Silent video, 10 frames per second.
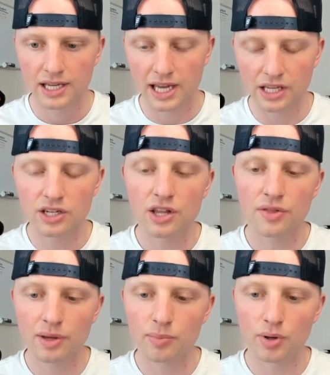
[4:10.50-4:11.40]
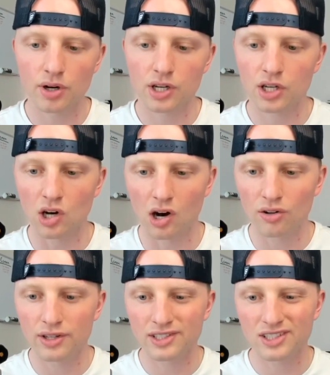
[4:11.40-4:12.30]
In the book,
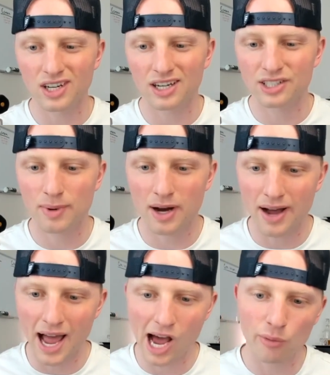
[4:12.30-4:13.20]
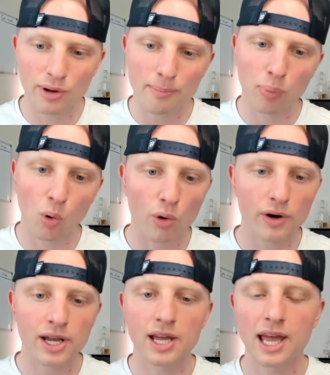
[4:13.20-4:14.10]
Collins talks about how
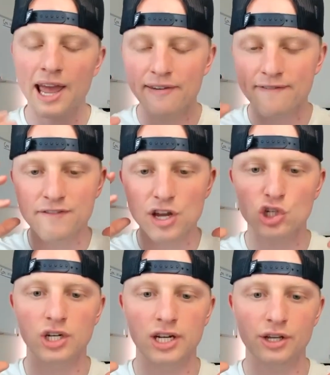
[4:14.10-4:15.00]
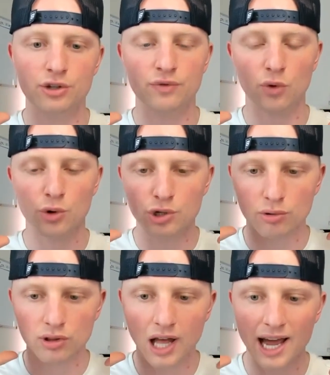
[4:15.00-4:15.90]
important a vision is for
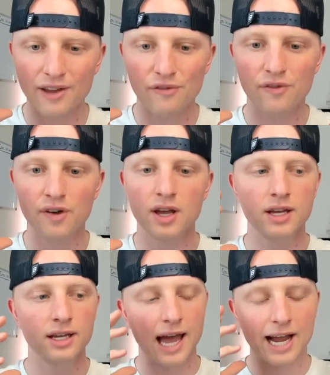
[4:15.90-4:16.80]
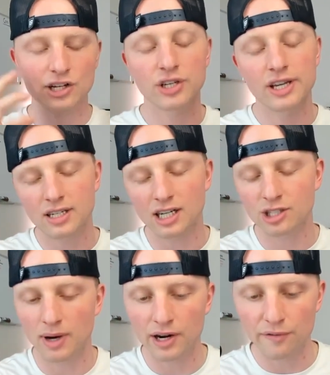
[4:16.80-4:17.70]
your life. Actually, he talks
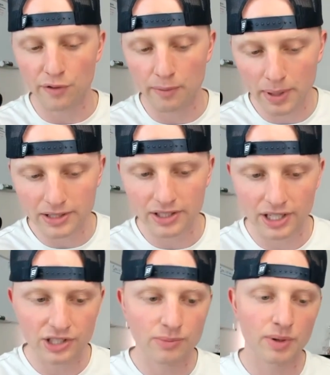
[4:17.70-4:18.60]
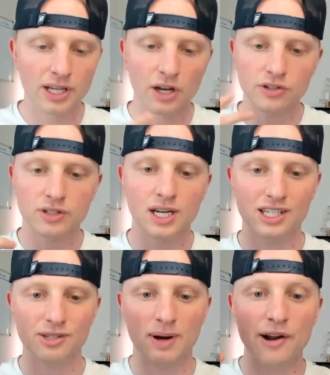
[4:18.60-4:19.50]
about it for business, but he also
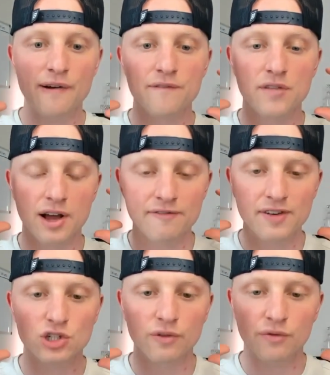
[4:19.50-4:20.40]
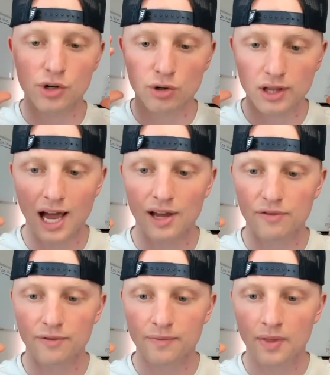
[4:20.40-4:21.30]
talks about it, a vision for your life.